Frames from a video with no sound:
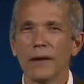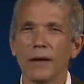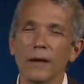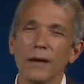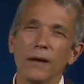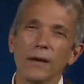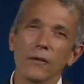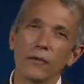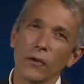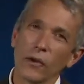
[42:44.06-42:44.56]

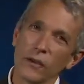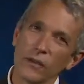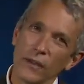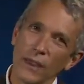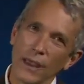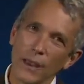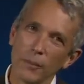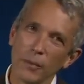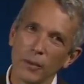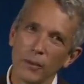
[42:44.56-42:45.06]
For
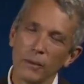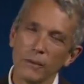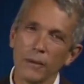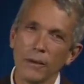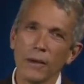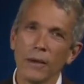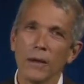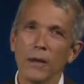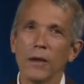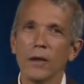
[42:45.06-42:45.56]
example,
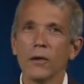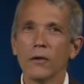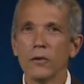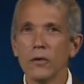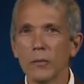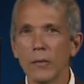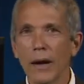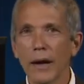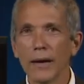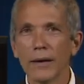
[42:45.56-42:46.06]
you
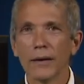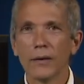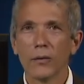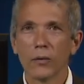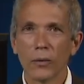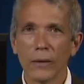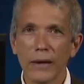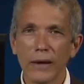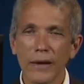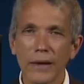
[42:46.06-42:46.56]
might
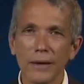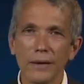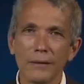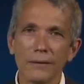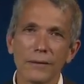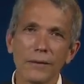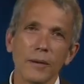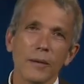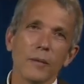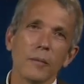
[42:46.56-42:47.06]
agree
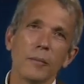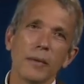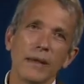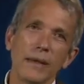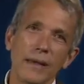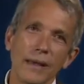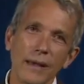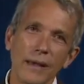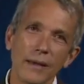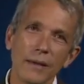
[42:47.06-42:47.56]
to
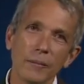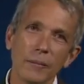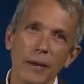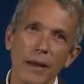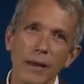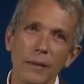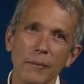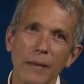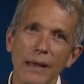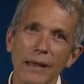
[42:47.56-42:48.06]
begin
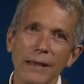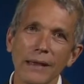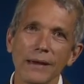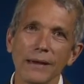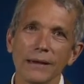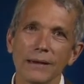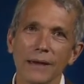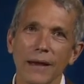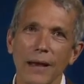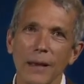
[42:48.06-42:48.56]
by making
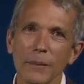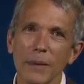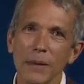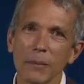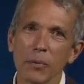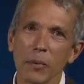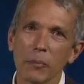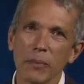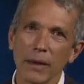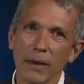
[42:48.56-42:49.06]
a comment
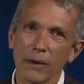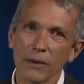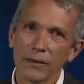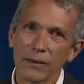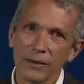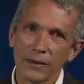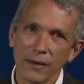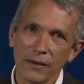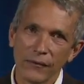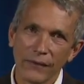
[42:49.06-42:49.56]
prepared
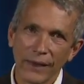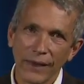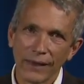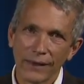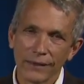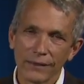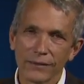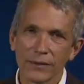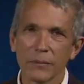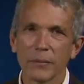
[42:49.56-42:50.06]
in
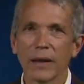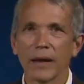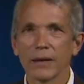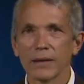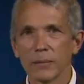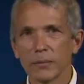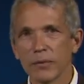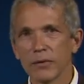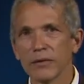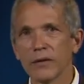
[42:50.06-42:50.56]
advance about a
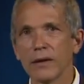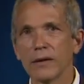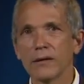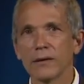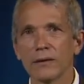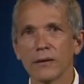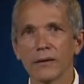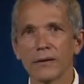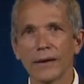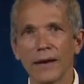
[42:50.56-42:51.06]

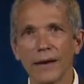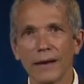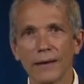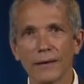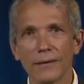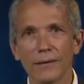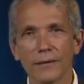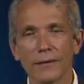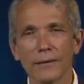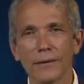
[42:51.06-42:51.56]
particular
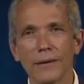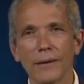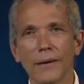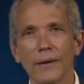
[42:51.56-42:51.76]
case.